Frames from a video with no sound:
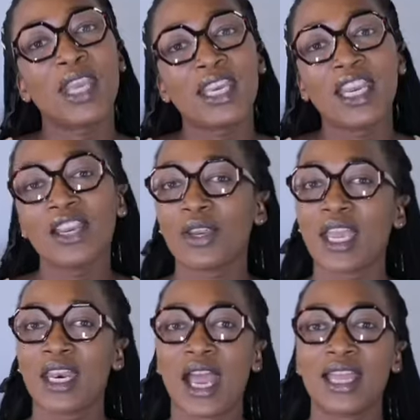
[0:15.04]
the picnic, you
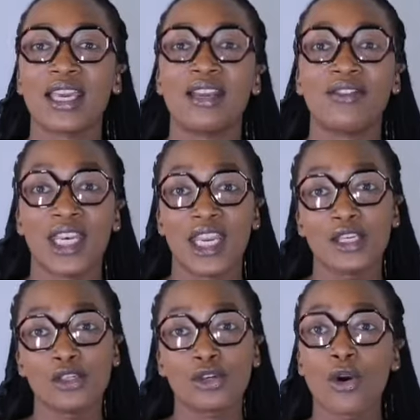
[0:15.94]
can either have an
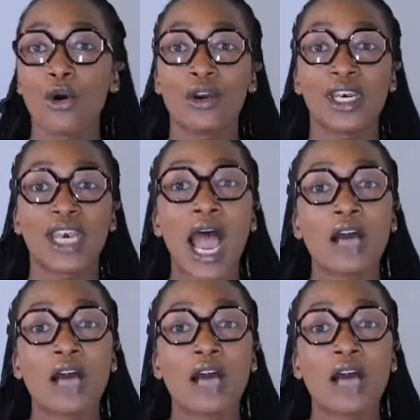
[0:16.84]
indoor or an